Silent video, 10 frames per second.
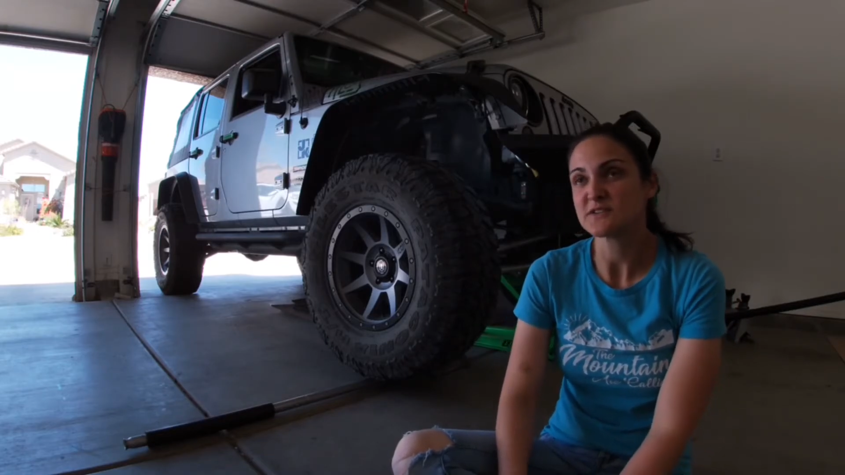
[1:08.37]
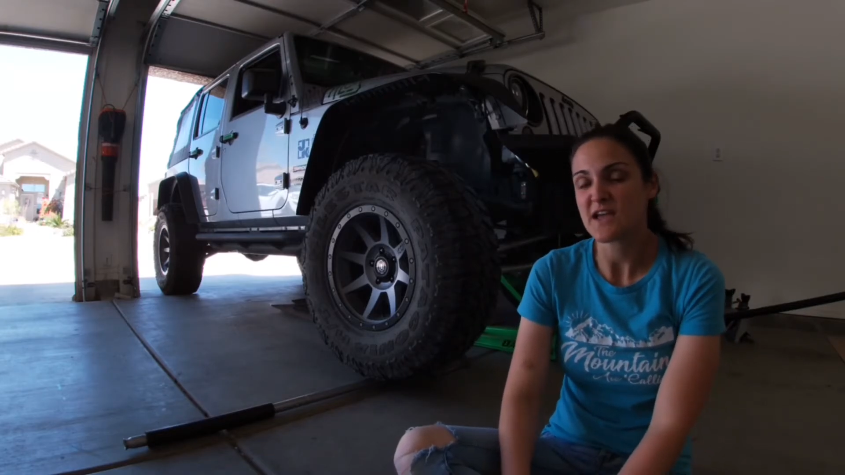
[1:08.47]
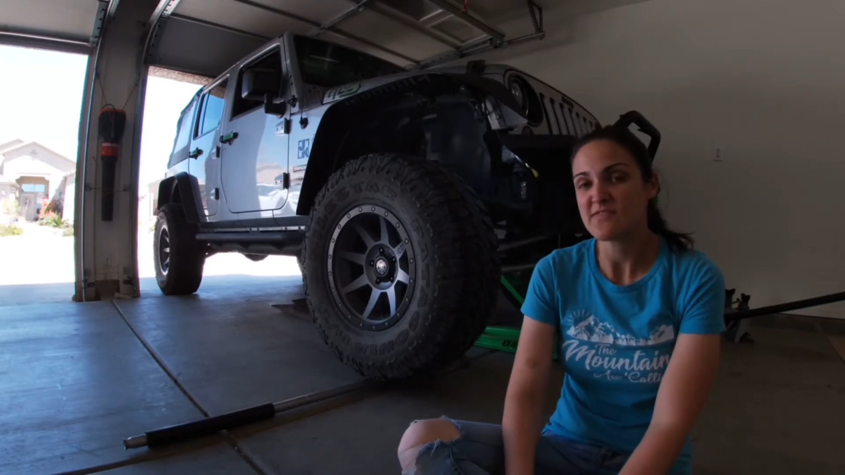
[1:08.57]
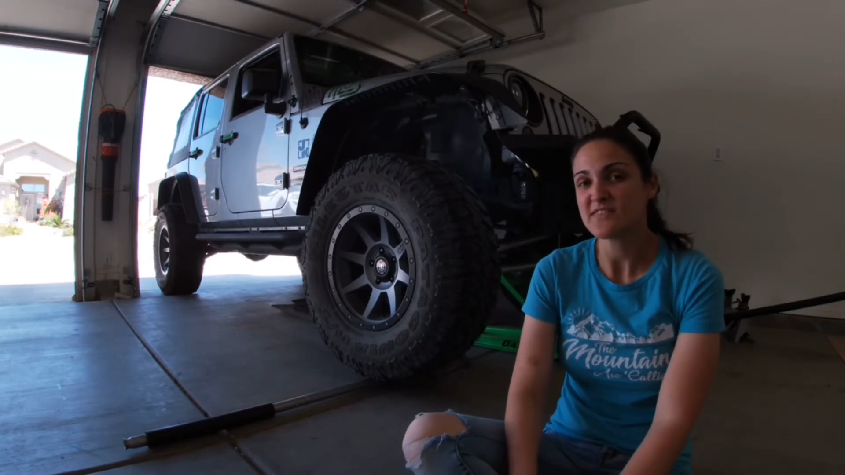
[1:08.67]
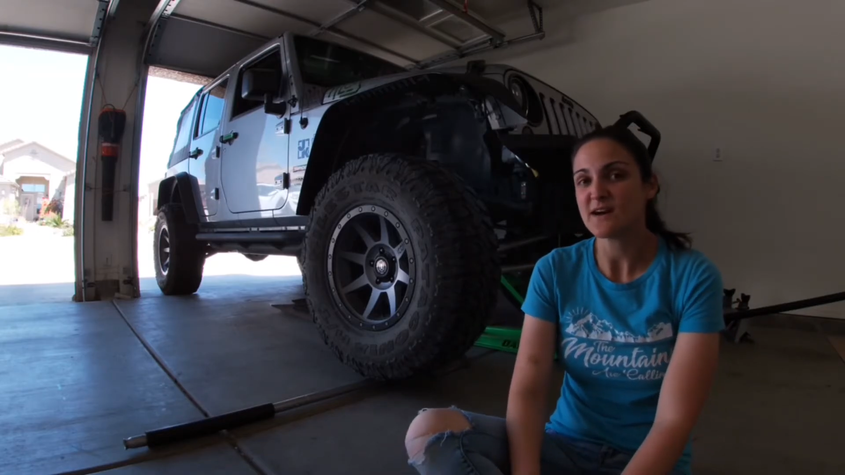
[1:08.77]

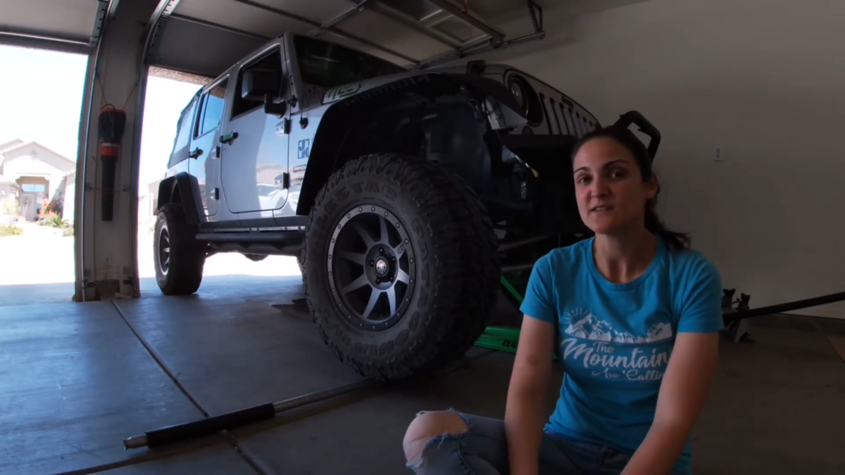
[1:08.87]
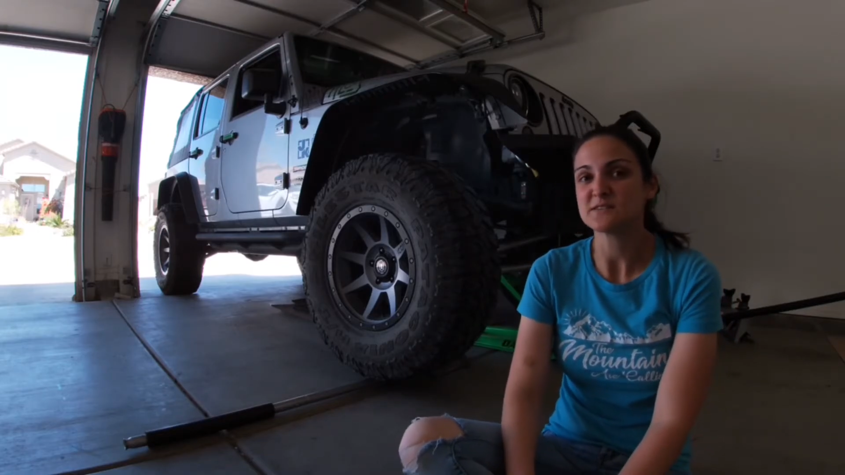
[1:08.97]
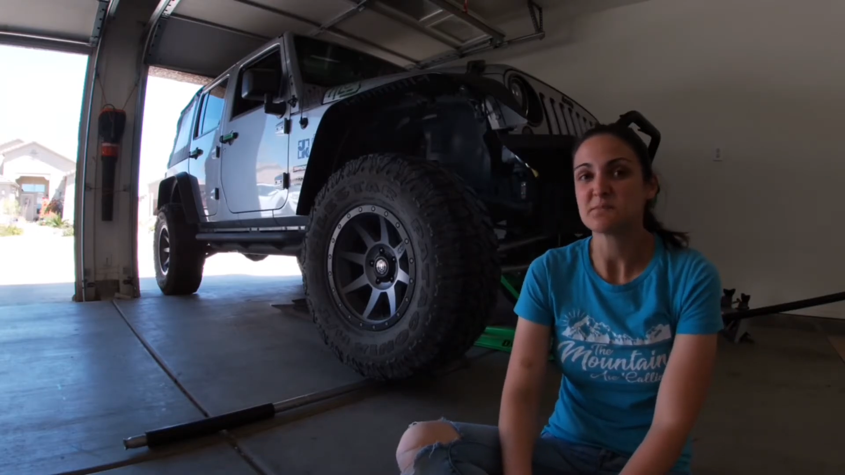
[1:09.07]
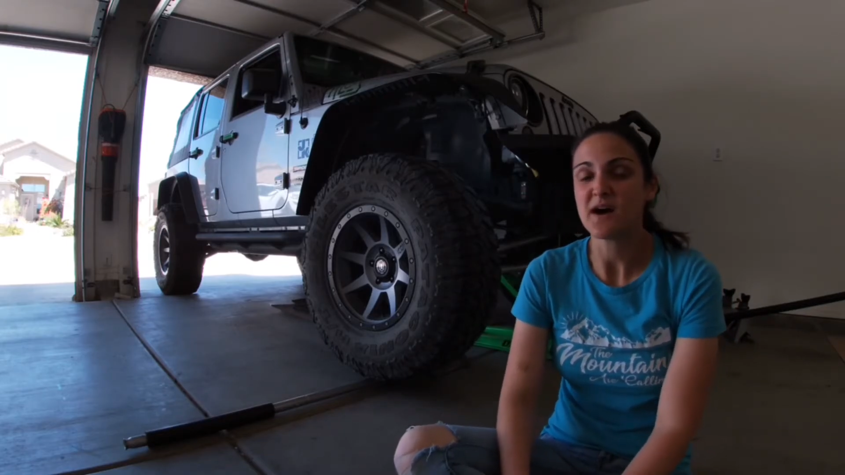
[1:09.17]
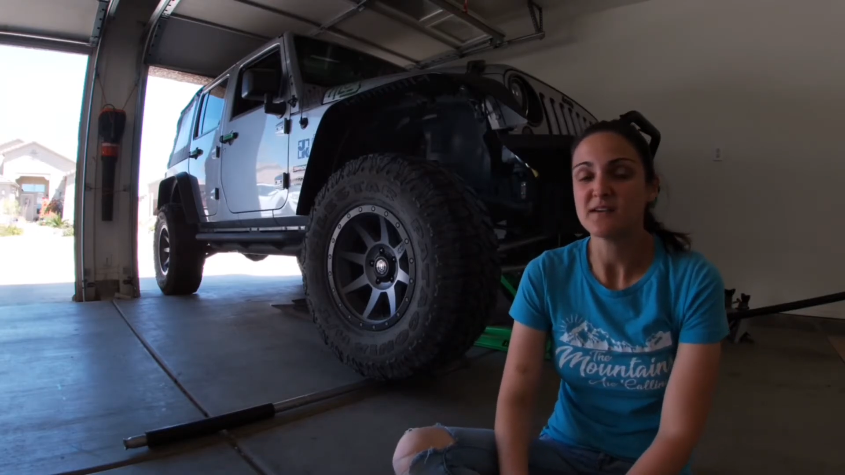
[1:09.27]

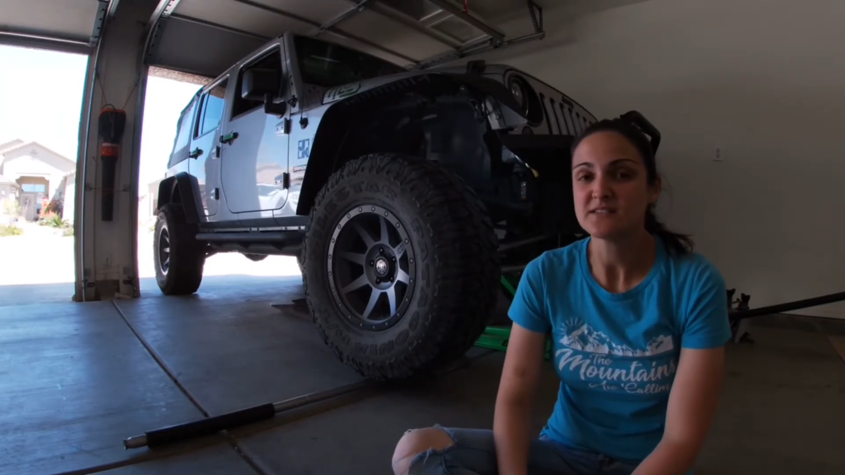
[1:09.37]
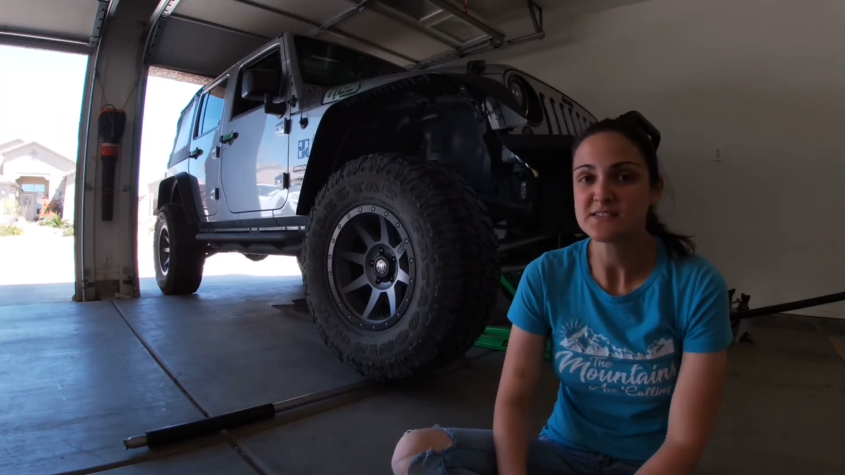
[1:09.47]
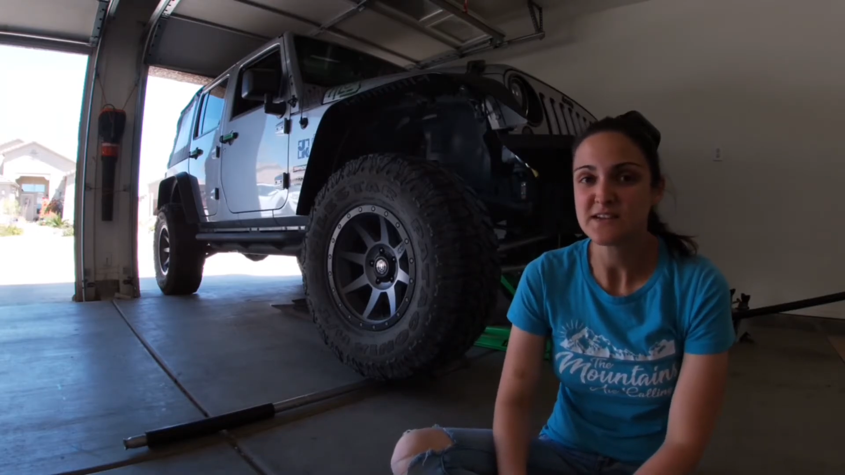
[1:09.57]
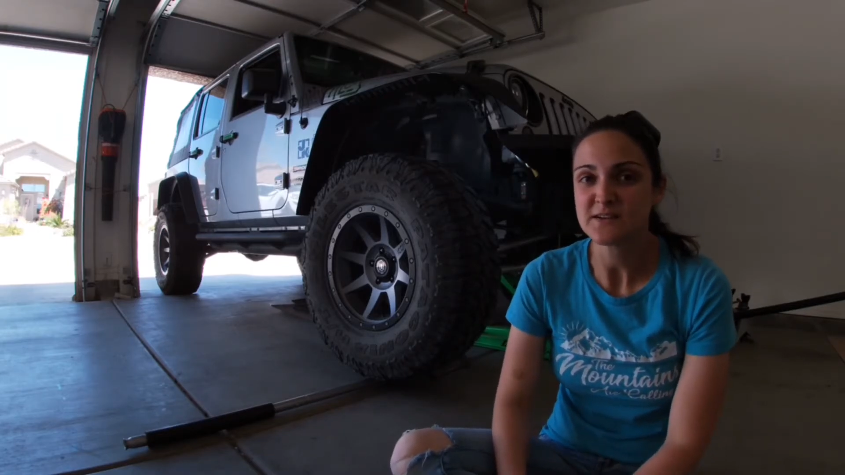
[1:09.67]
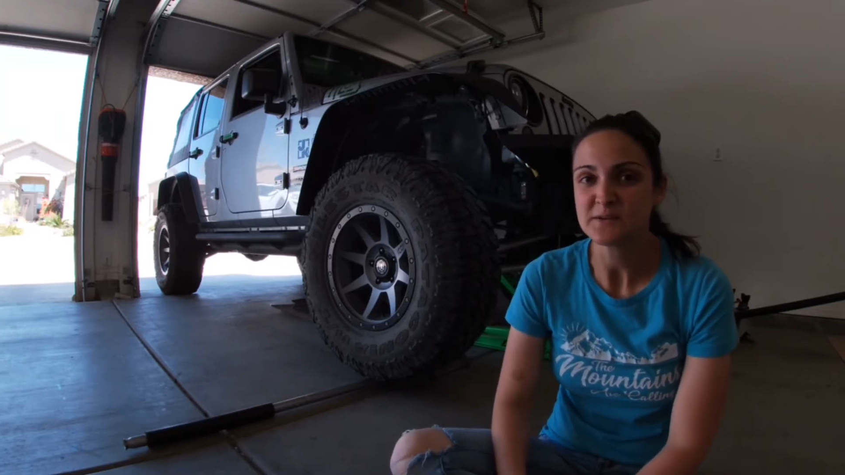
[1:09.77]
10,000 miles
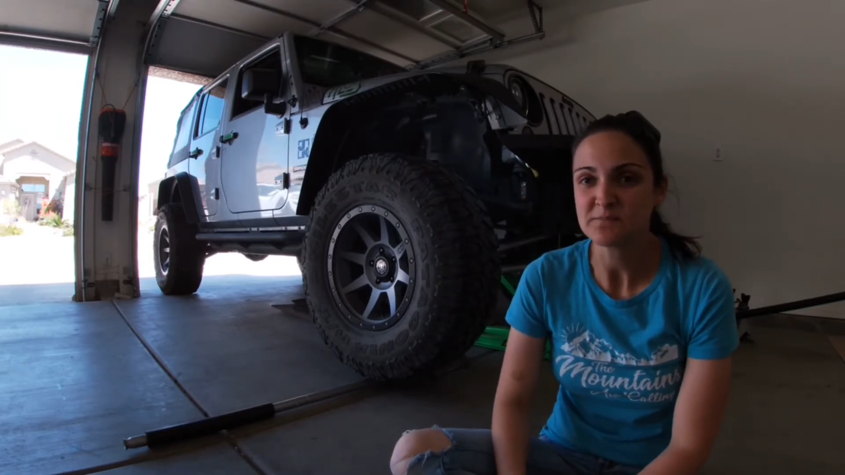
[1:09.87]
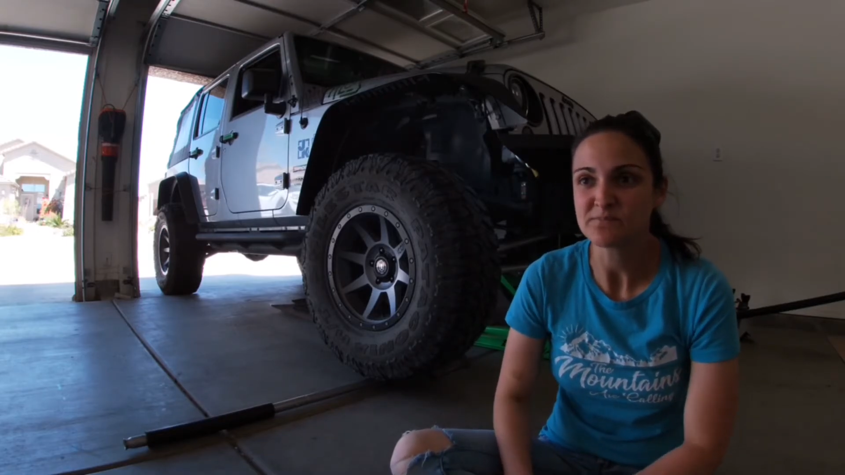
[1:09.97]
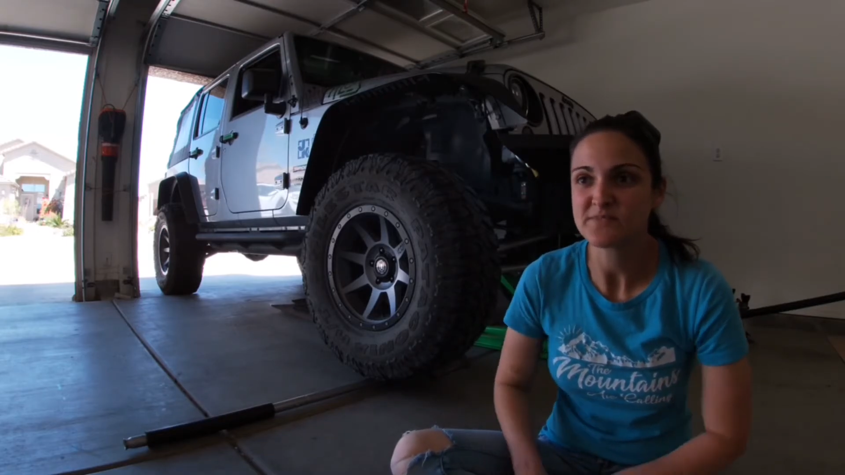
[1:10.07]
now.